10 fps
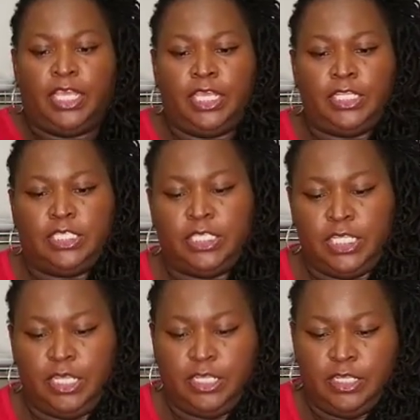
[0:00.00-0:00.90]
it's
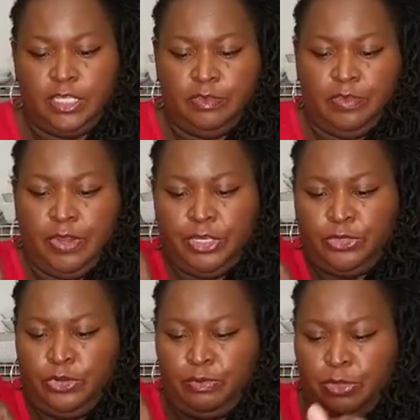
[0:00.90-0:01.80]
very
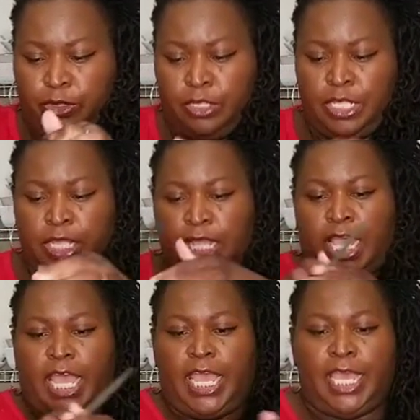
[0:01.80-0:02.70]
durable
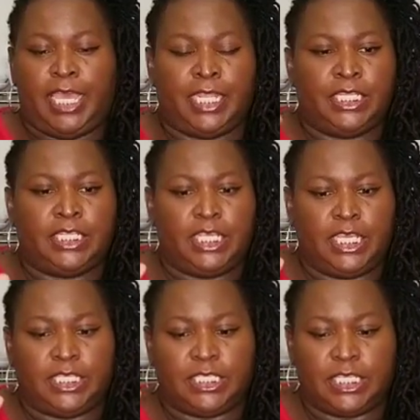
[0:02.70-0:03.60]
and
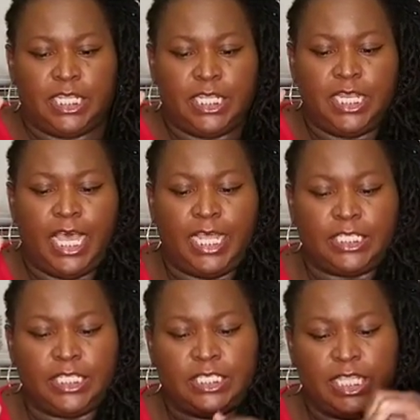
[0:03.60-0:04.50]
it's not
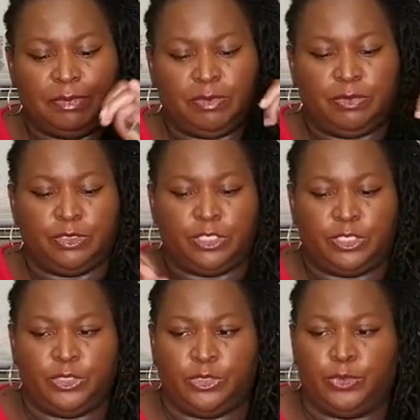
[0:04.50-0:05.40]
susceptible
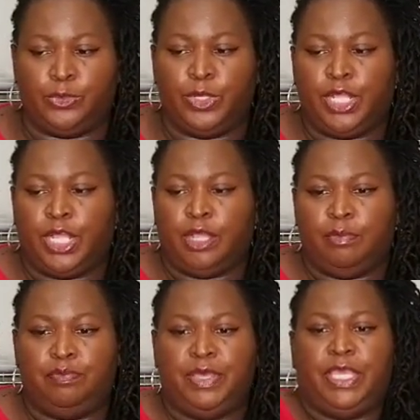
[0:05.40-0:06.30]
to
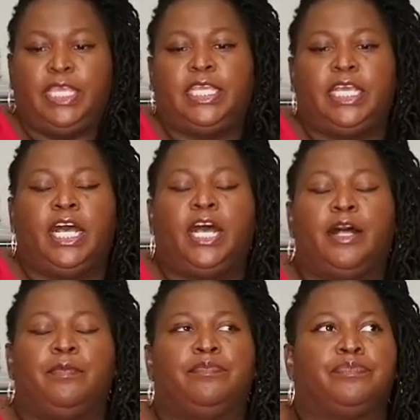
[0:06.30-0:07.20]
big
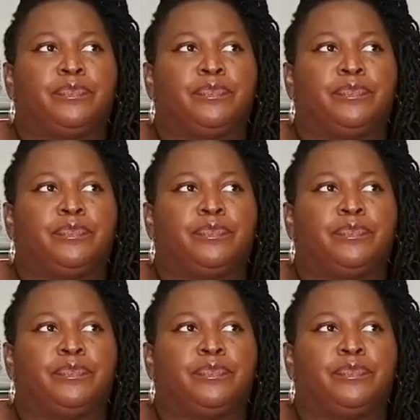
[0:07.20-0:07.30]
um,